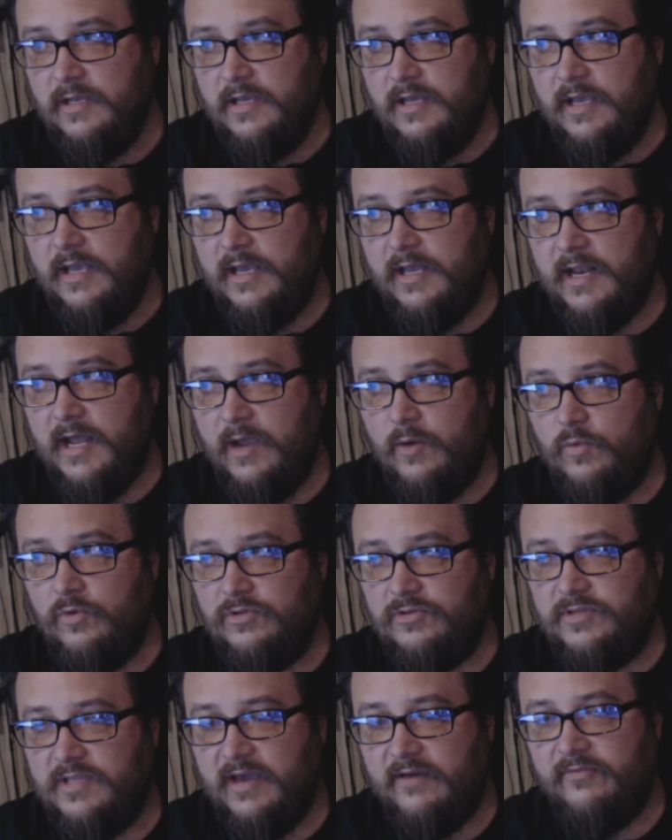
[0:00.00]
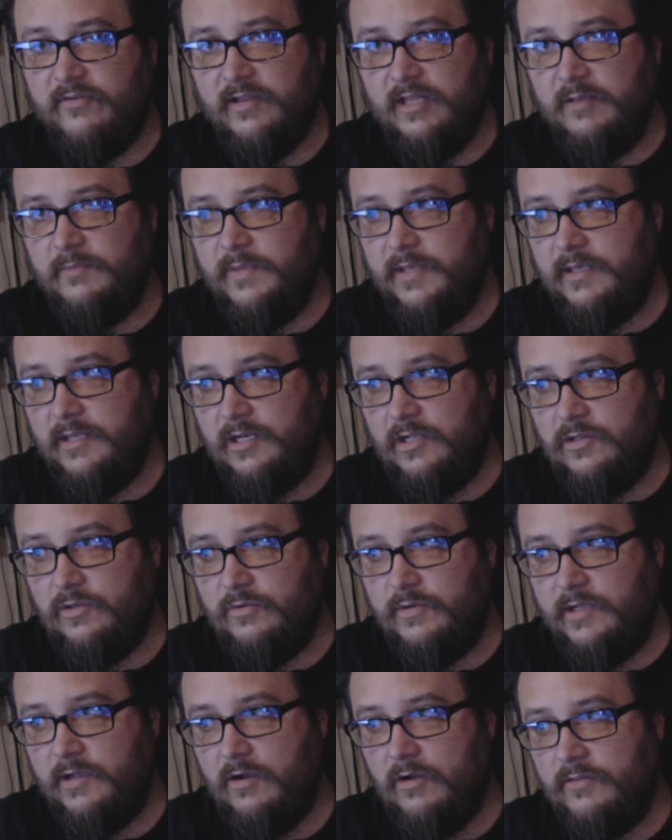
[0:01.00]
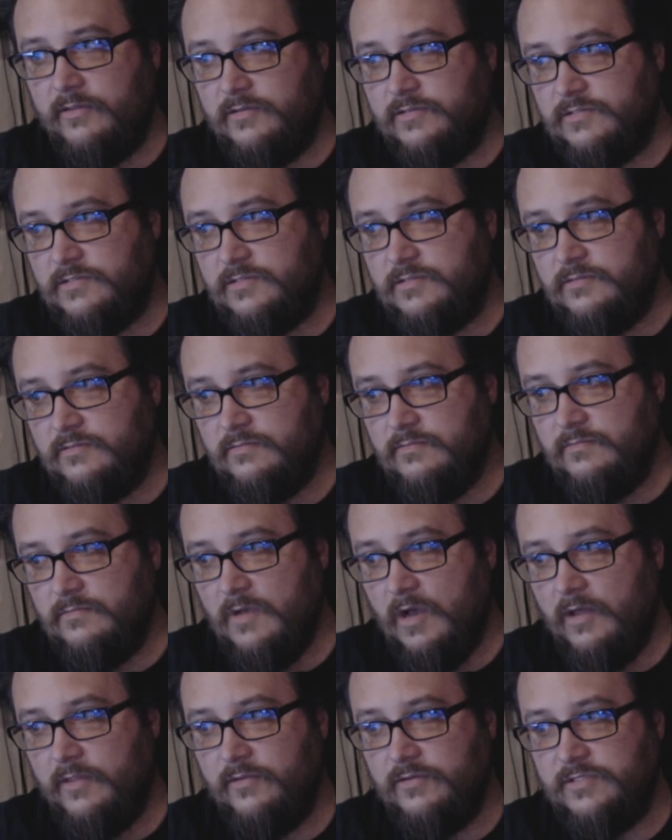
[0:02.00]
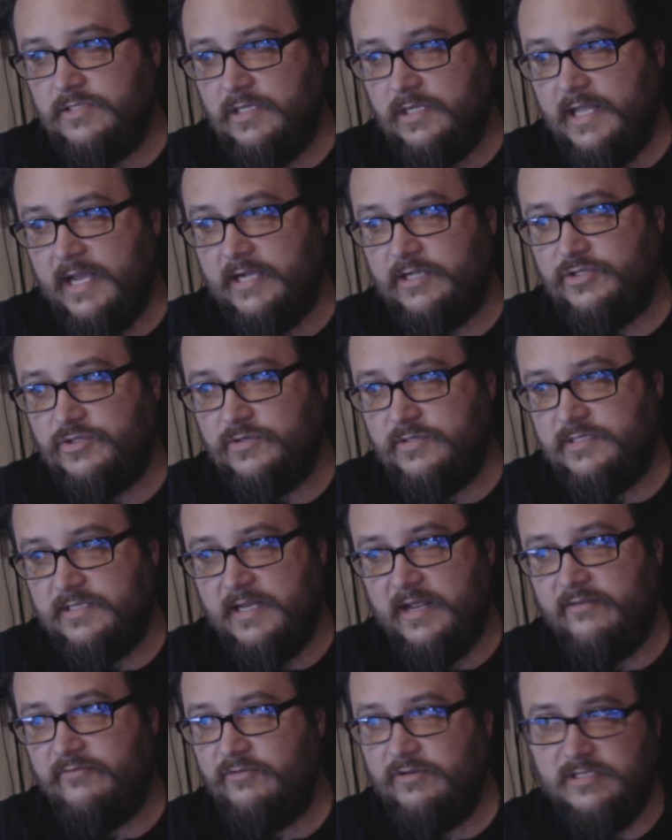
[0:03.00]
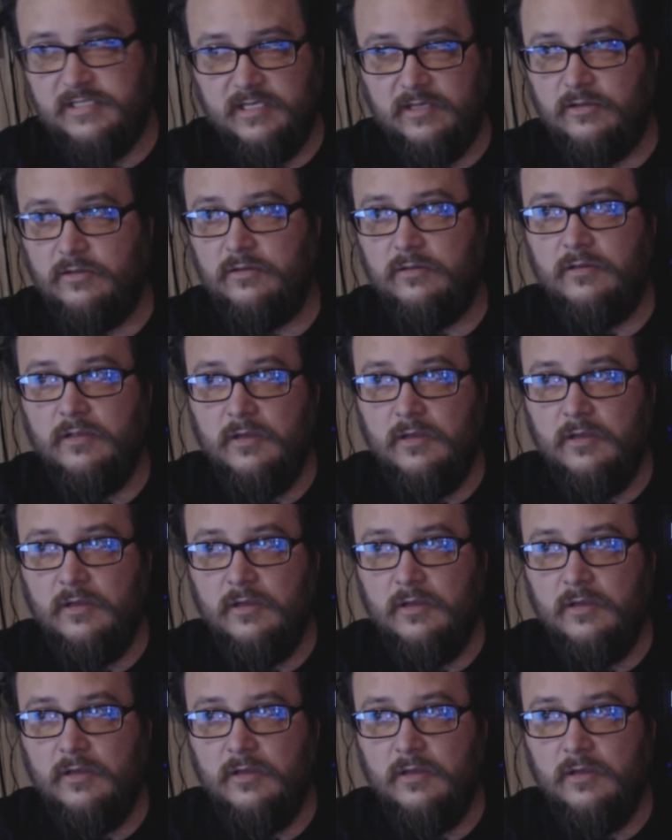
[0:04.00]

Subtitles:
and I will definitely be including all those little extras in every single